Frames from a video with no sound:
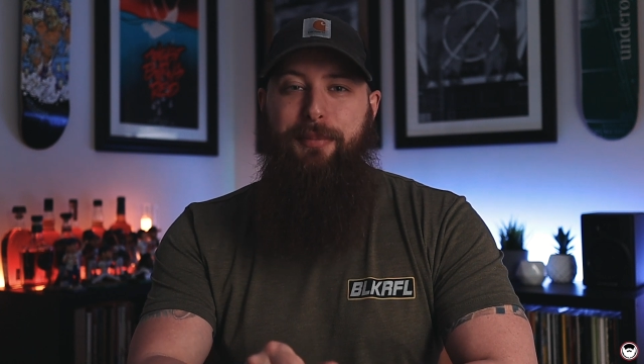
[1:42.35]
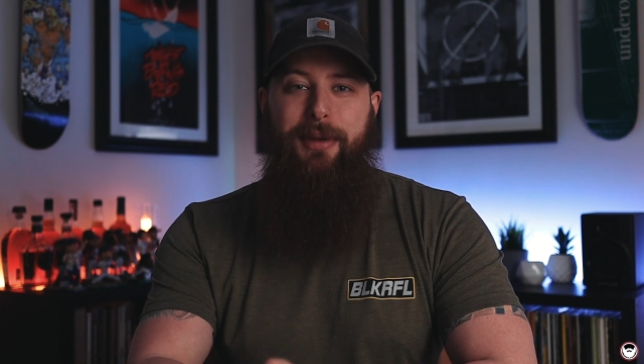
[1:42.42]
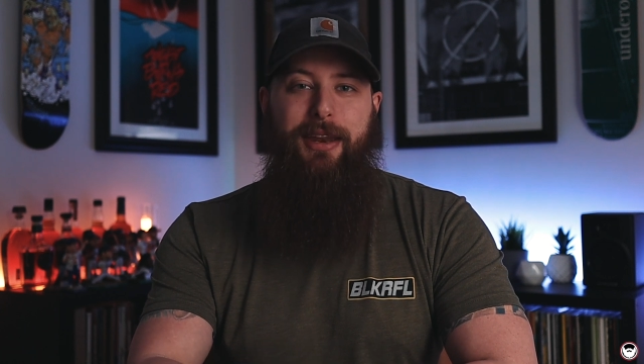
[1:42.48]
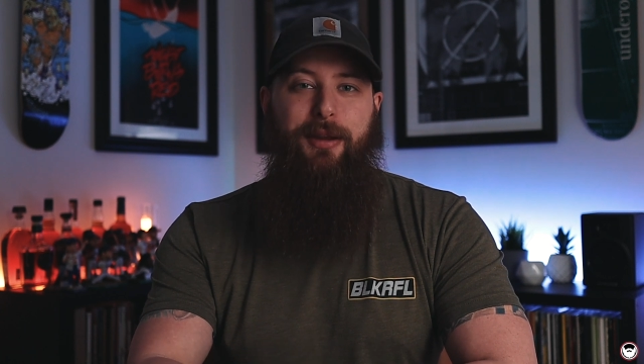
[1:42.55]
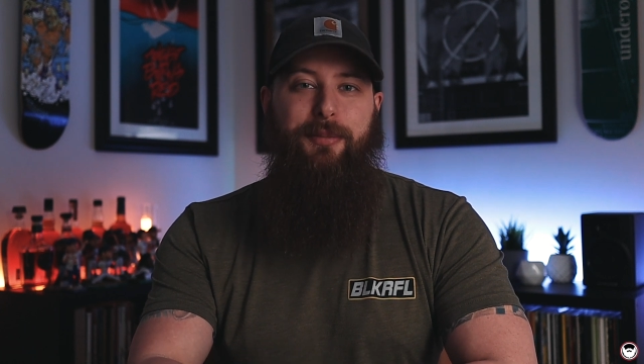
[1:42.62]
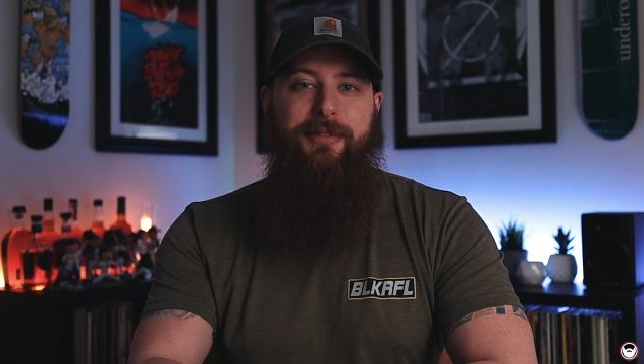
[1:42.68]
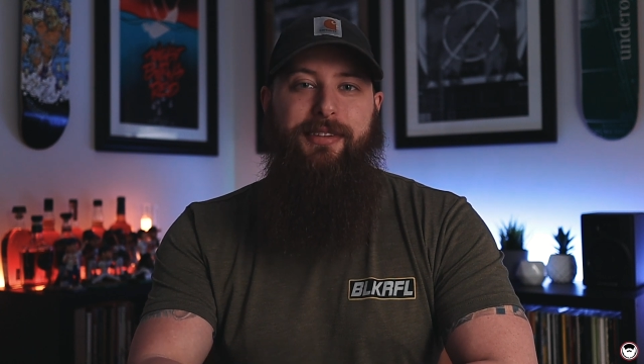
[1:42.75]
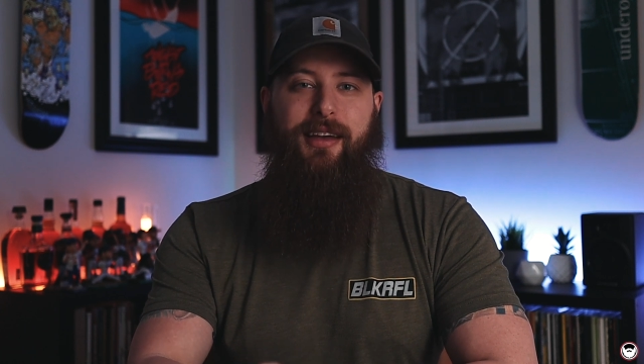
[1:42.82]

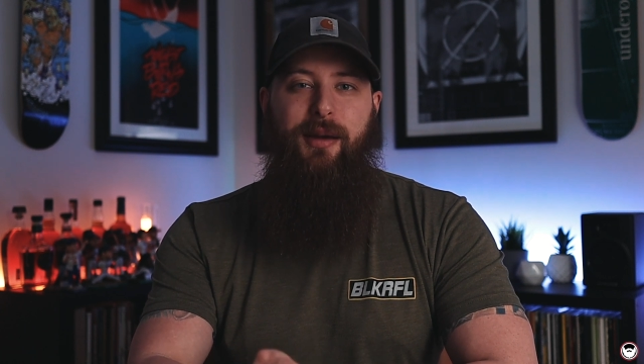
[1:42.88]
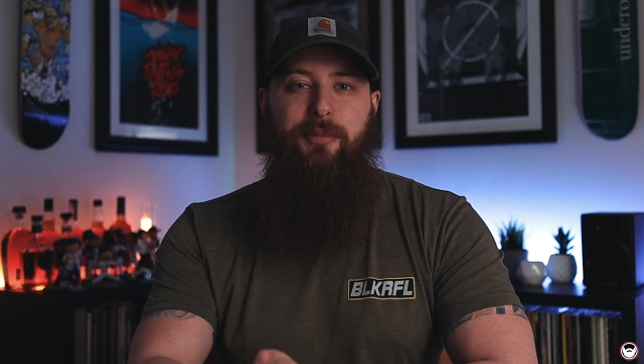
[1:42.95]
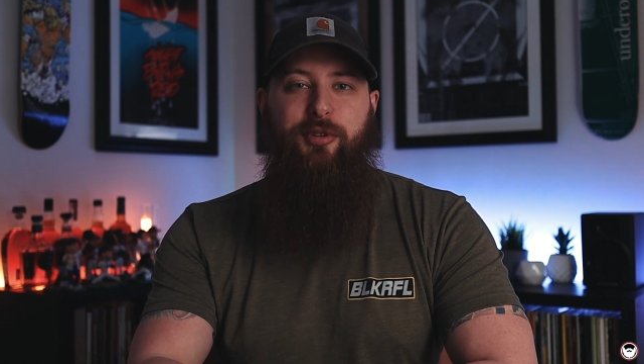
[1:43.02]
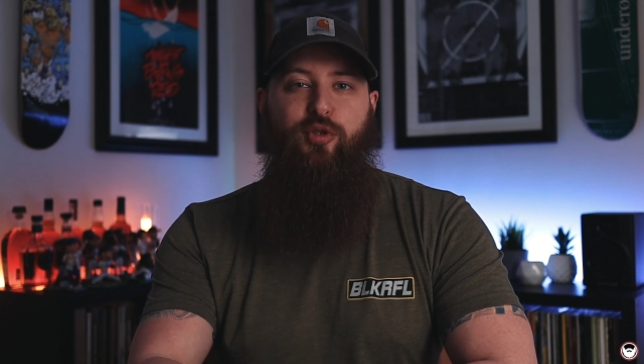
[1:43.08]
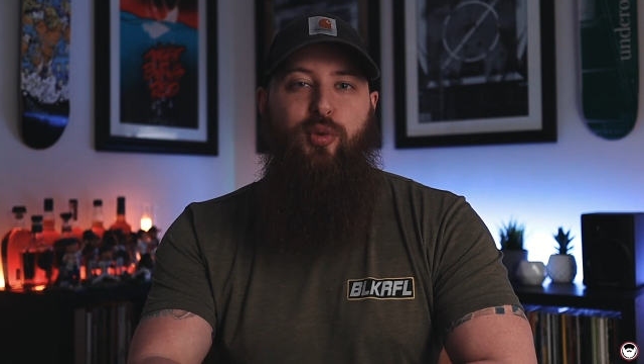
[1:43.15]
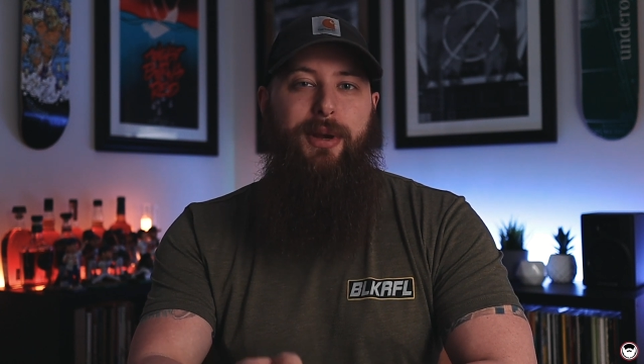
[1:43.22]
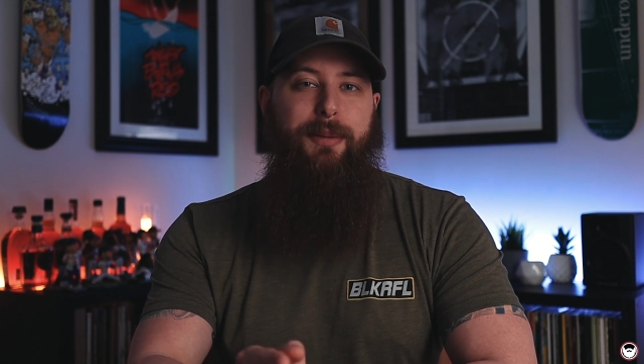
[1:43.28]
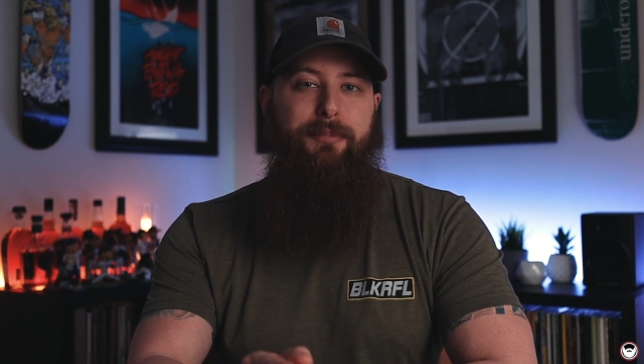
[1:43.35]
medium side
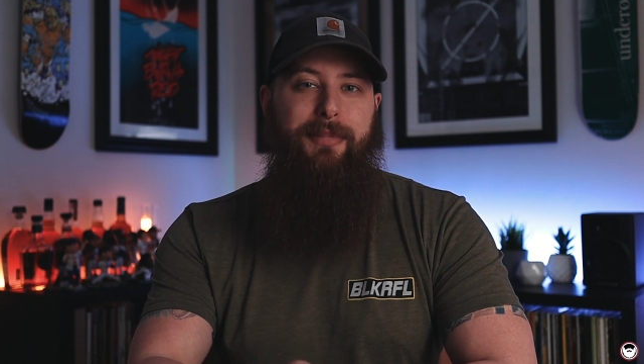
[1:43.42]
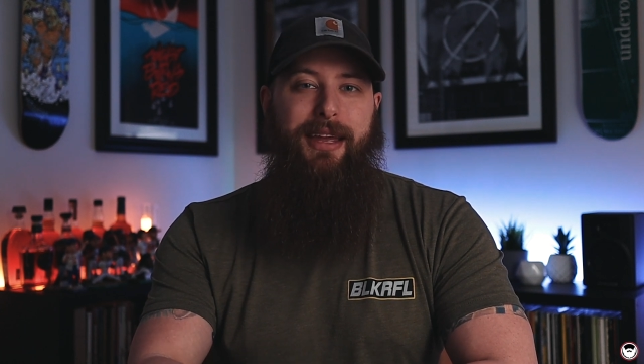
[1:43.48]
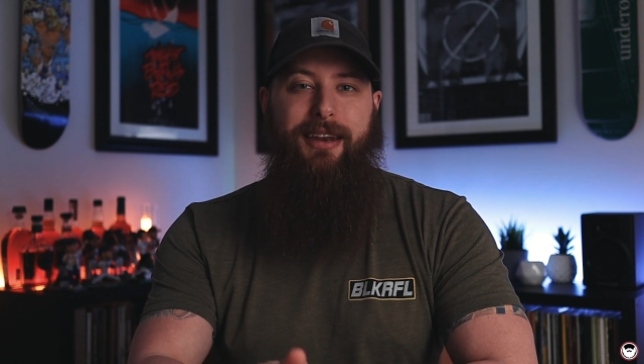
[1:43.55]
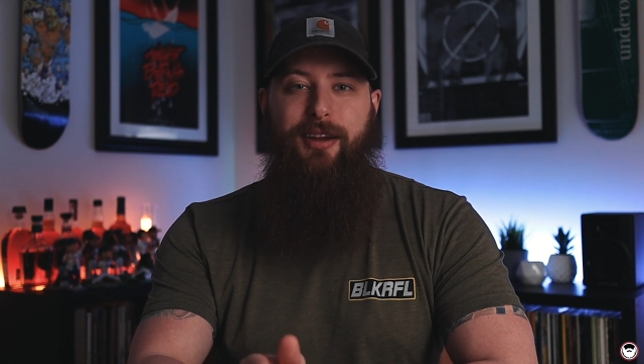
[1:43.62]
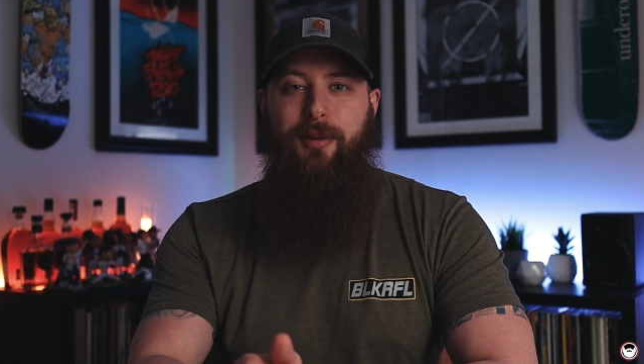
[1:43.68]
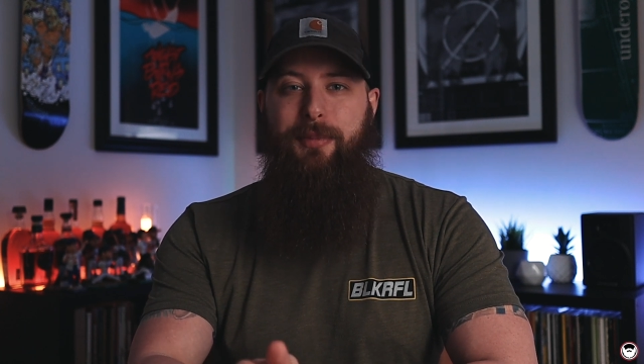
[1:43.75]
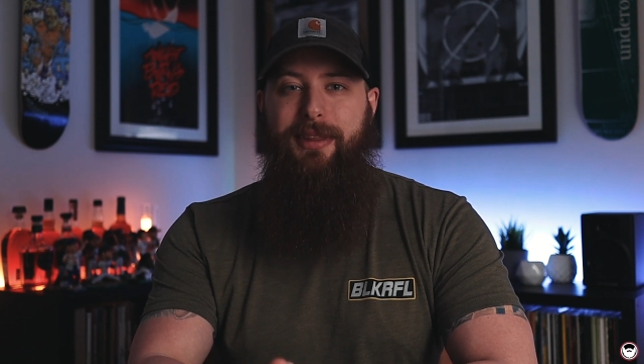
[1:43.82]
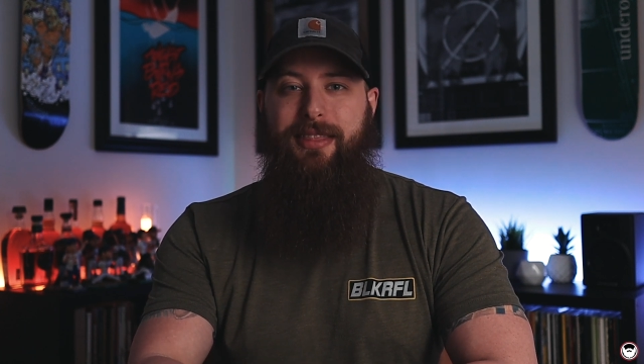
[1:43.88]
between
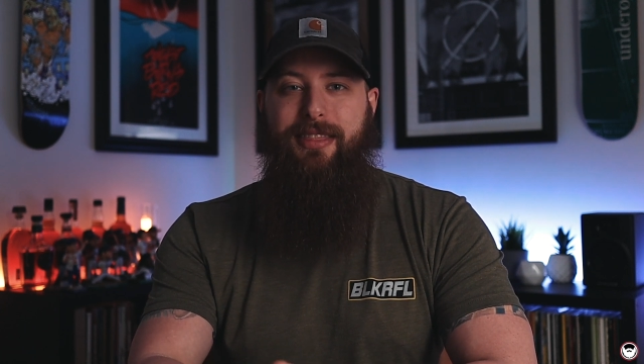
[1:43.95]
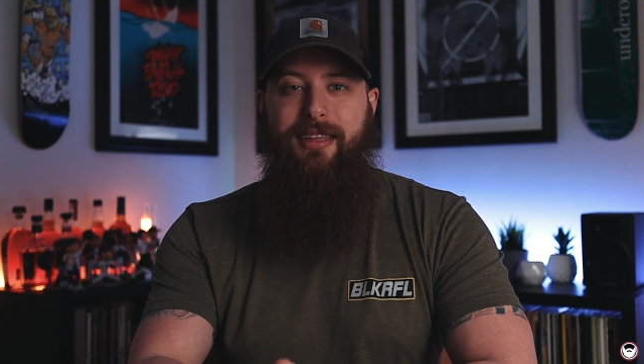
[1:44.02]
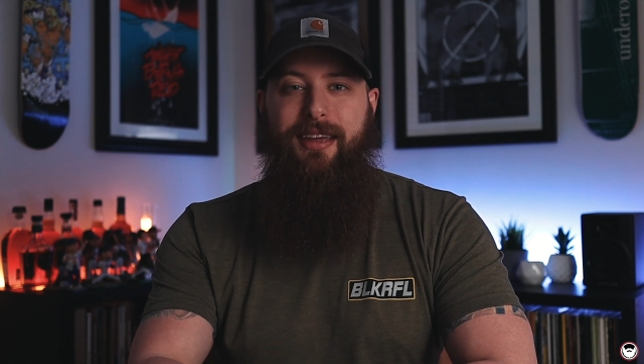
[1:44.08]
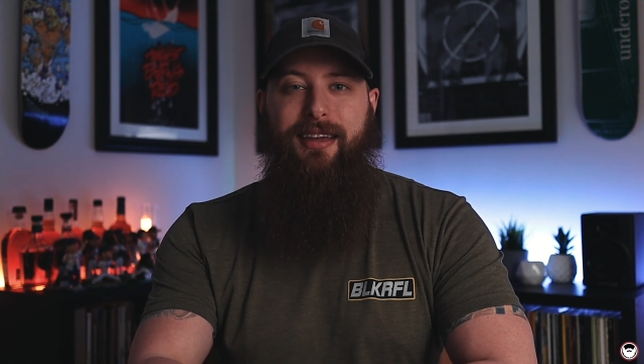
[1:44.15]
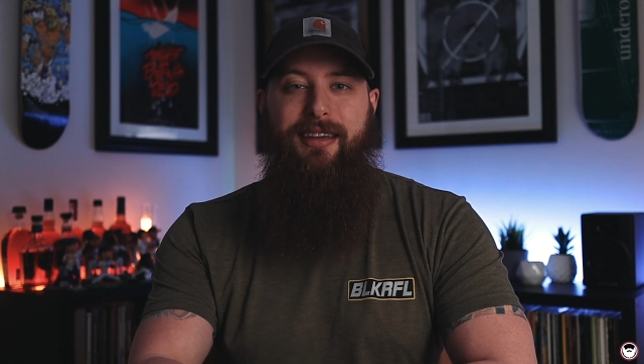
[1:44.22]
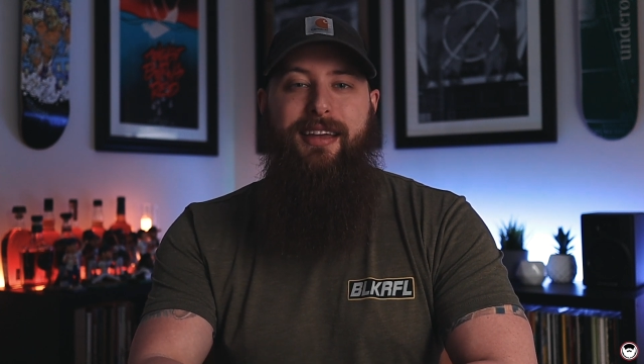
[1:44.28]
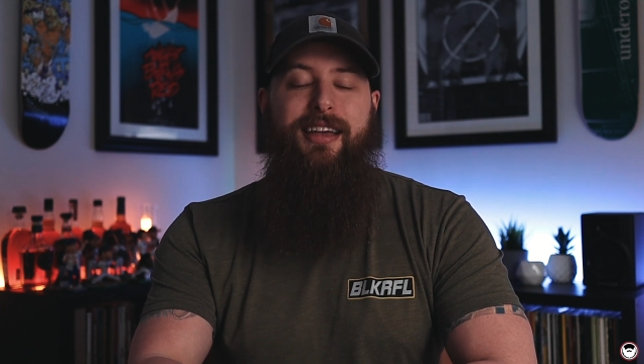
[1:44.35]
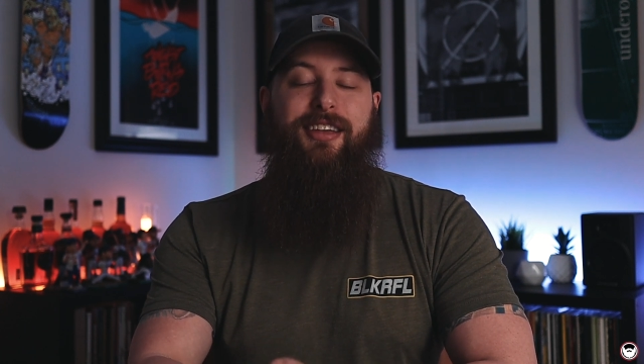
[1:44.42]
medium and
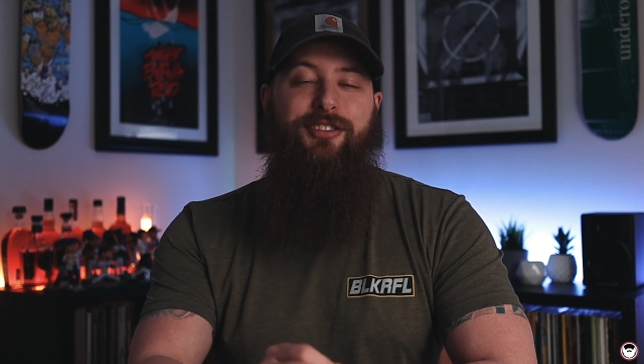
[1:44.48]
thick.